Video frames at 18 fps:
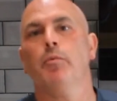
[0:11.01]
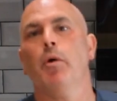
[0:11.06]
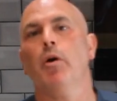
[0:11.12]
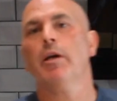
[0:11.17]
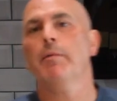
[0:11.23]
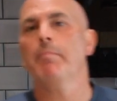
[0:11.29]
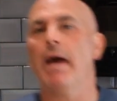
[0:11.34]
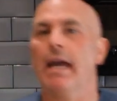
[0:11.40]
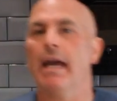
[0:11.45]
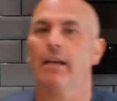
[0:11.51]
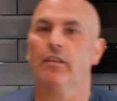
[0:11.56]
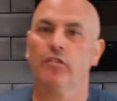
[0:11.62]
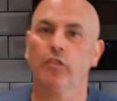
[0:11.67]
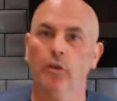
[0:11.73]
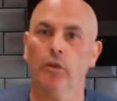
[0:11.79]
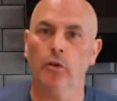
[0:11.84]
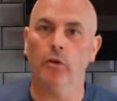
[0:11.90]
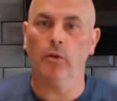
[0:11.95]
welcome back.
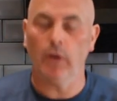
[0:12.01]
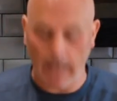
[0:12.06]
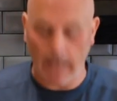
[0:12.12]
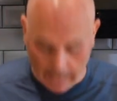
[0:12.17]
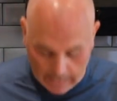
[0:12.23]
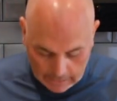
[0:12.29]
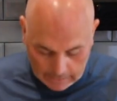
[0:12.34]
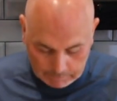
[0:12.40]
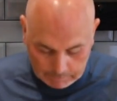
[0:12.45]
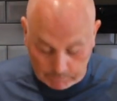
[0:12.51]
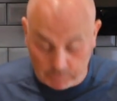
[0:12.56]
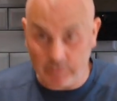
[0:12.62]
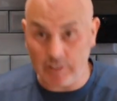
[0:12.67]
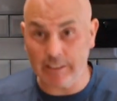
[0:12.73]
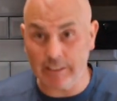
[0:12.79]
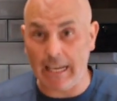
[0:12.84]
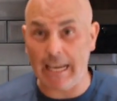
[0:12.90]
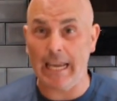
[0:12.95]
So
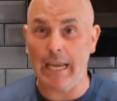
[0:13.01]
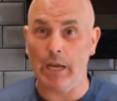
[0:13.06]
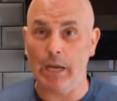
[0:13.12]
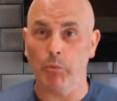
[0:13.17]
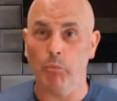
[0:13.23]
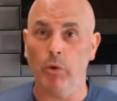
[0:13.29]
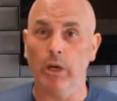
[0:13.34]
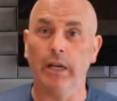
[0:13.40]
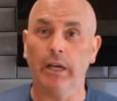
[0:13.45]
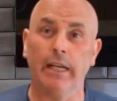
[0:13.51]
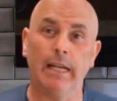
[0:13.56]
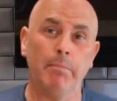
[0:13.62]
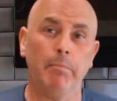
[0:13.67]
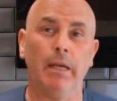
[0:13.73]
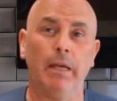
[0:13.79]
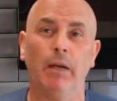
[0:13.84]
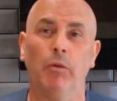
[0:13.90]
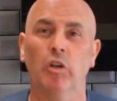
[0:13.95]
today we're going to
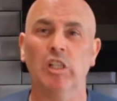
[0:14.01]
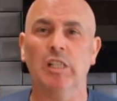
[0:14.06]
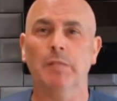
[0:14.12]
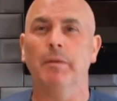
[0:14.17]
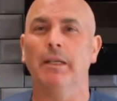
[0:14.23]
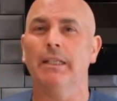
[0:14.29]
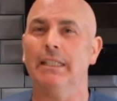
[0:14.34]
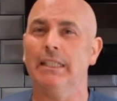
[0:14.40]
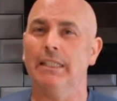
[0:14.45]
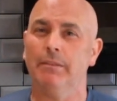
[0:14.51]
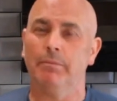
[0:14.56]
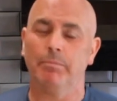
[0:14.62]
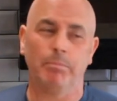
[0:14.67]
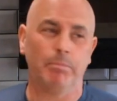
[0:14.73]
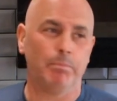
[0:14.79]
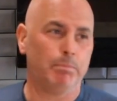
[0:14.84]
make one of my